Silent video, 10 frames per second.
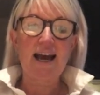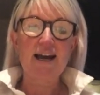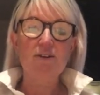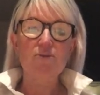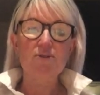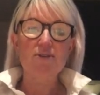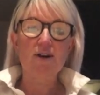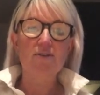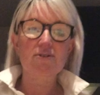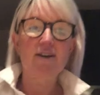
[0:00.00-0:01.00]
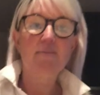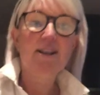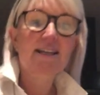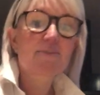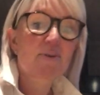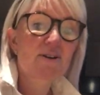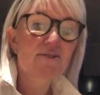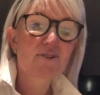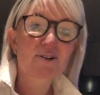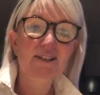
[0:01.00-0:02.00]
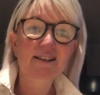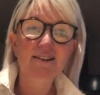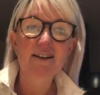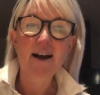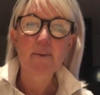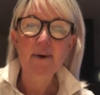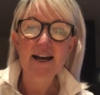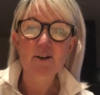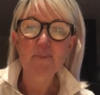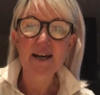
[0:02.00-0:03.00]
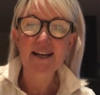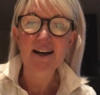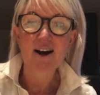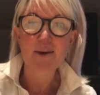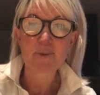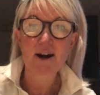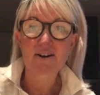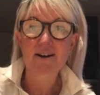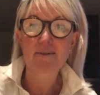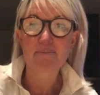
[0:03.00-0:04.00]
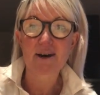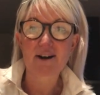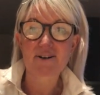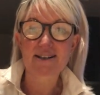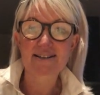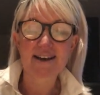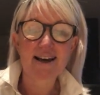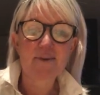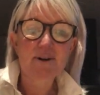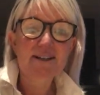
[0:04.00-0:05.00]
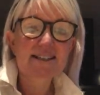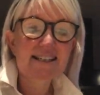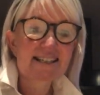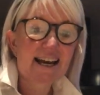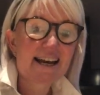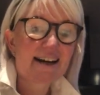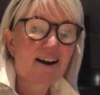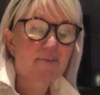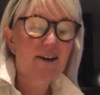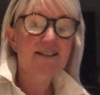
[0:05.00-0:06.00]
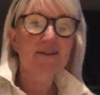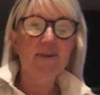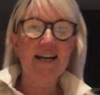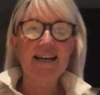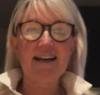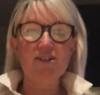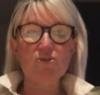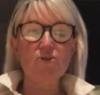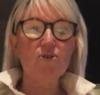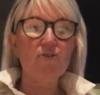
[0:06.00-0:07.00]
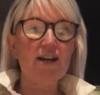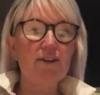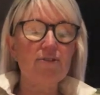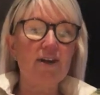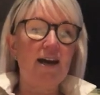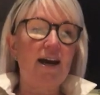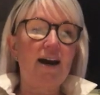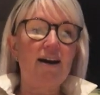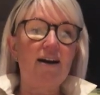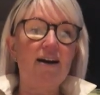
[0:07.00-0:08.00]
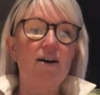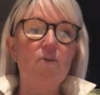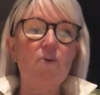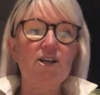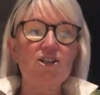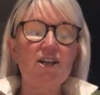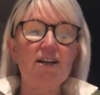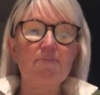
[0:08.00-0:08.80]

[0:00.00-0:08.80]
and also some of these beautiful little pale pink hypericum berries, because today I'm going to make a door wreath which